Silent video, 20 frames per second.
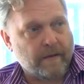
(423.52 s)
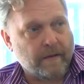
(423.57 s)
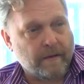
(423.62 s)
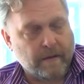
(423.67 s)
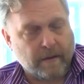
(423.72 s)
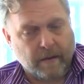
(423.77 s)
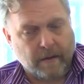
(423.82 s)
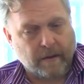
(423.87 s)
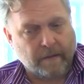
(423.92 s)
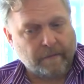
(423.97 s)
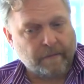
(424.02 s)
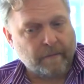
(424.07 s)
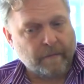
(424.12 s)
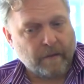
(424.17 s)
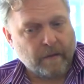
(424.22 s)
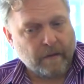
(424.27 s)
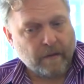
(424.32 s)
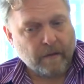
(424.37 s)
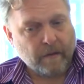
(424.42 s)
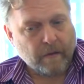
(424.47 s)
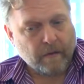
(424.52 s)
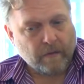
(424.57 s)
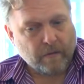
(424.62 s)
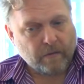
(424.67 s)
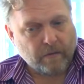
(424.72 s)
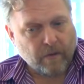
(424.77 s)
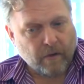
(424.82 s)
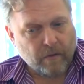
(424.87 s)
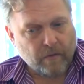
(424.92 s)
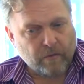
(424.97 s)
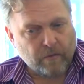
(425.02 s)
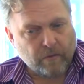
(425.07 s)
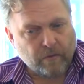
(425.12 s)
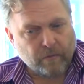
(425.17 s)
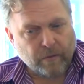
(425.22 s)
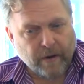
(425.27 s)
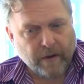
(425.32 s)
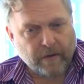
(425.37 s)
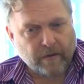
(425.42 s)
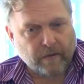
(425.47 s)
Yeah. So the
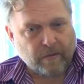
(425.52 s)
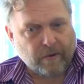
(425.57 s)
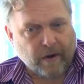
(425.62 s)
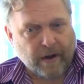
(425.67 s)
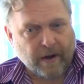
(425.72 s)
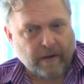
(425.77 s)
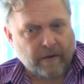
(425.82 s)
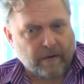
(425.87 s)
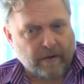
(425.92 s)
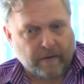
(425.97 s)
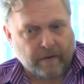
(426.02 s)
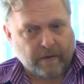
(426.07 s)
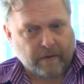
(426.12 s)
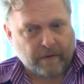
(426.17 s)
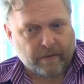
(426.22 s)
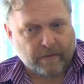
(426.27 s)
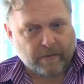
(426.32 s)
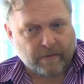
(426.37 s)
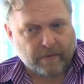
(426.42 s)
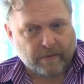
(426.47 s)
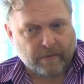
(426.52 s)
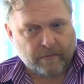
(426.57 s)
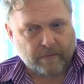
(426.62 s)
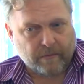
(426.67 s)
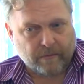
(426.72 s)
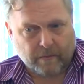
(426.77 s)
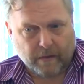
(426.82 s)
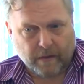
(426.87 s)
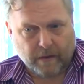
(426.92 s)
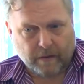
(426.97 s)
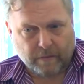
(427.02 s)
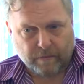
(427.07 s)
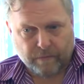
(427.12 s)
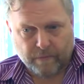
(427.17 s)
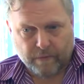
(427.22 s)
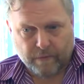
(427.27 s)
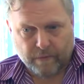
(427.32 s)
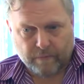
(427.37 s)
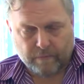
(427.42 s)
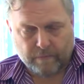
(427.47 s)
written record is like
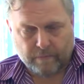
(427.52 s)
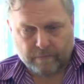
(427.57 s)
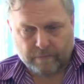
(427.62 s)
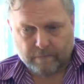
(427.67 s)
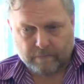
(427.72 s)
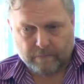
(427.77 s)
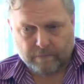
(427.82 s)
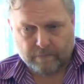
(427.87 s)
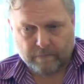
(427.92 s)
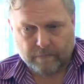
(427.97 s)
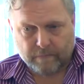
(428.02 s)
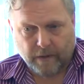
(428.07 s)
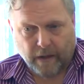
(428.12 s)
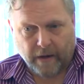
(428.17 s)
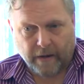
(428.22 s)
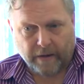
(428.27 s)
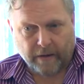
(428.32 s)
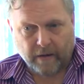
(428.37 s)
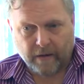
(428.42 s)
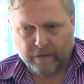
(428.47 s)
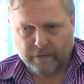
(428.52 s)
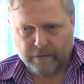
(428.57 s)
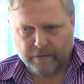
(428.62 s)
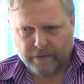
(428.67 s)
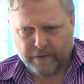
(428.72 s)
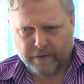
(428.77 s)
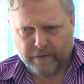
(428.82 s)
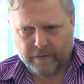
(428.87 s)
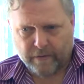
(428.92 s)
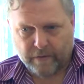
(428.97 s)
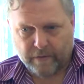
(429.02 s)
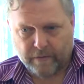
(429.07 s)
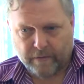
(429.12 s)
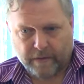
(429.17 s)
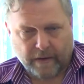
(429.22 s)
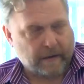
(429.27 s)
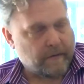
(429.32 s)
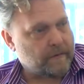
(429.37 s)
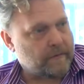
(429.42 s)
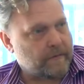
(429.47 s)
from nine hundred or one
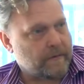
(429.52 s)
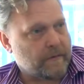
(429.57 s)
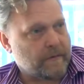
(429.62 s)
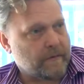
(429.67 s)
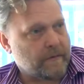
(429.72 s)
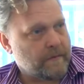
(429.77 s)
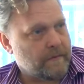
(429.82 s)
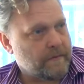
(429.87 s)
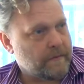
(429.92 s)
thousand